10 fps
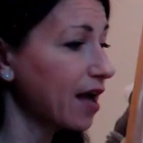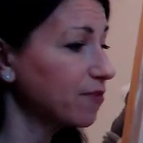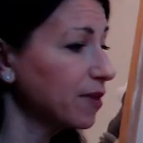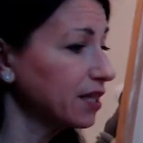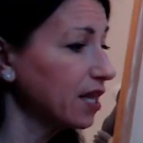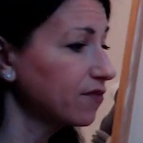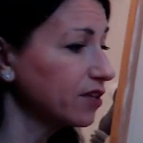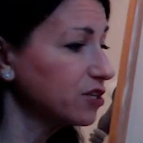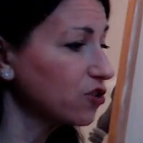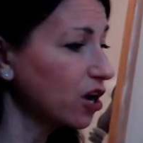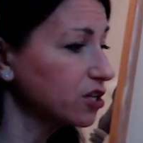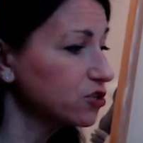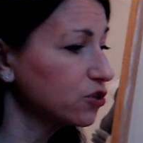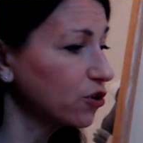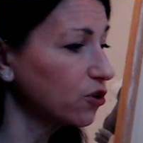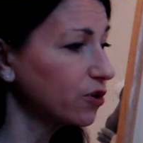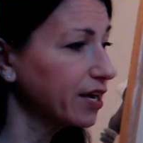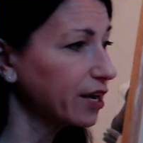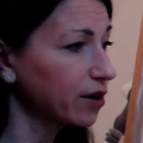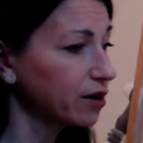my lovely drawn circle
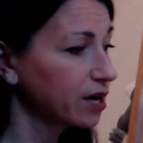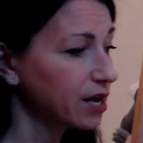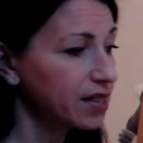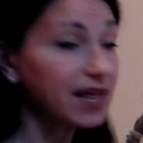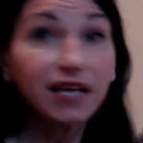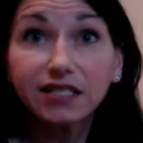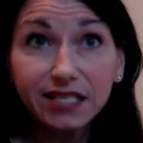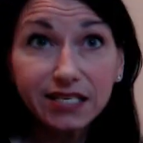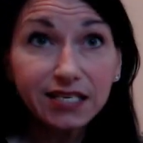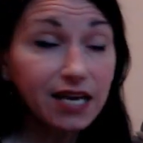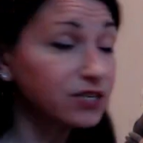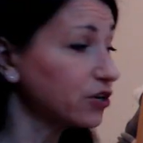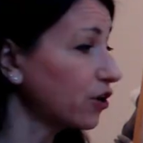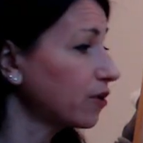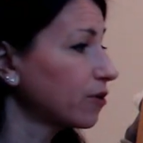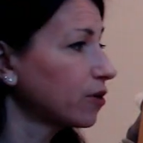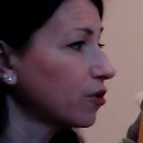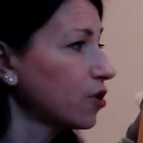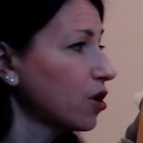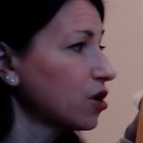here. That's the center.
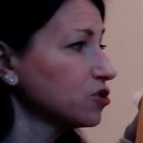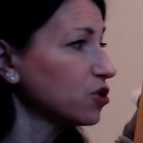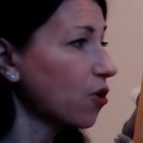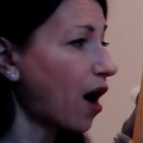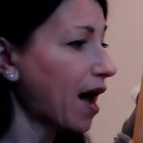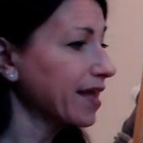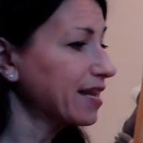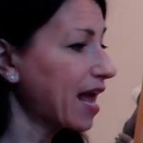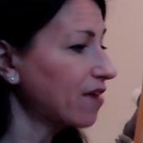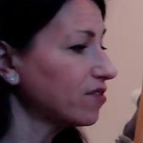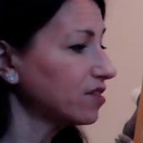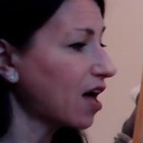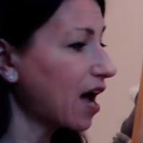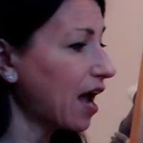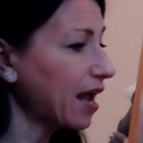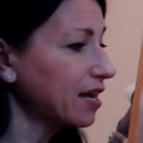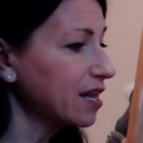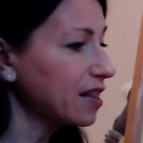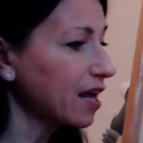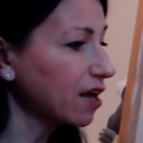So I can have a line
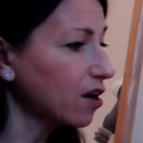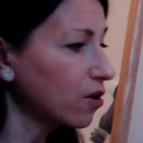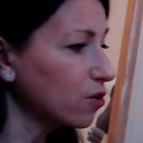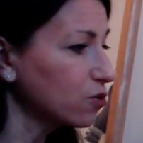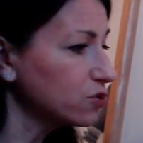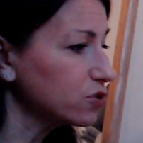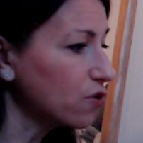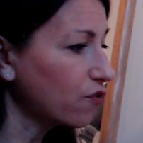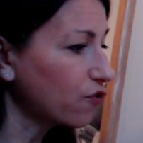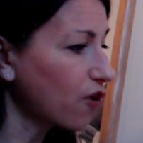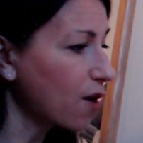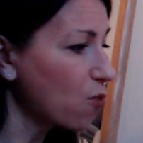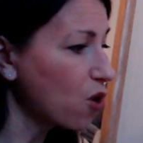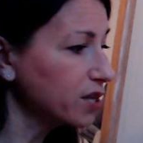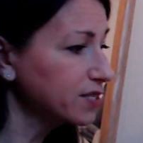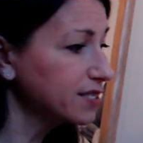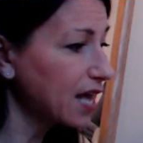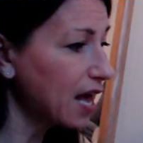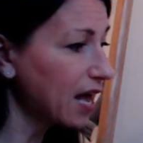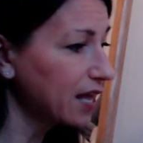that goes from one
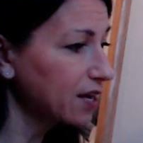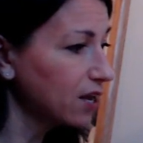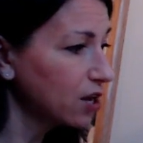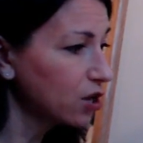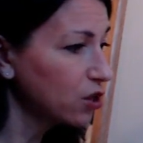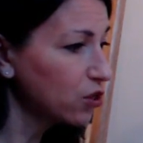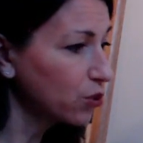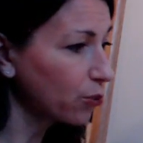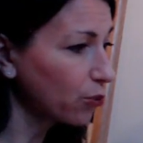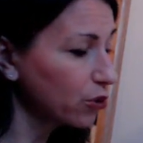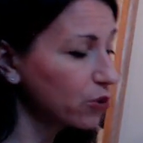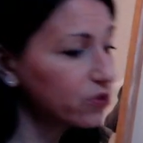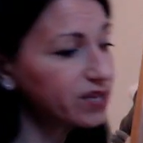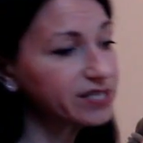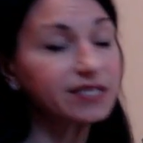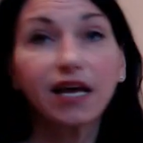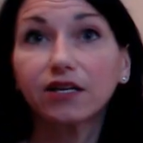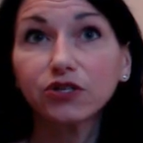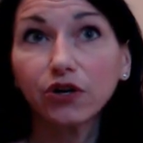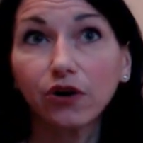side through the
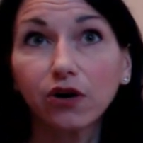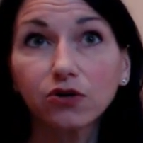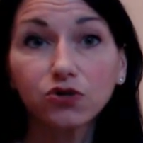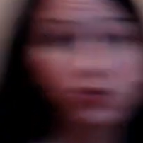center to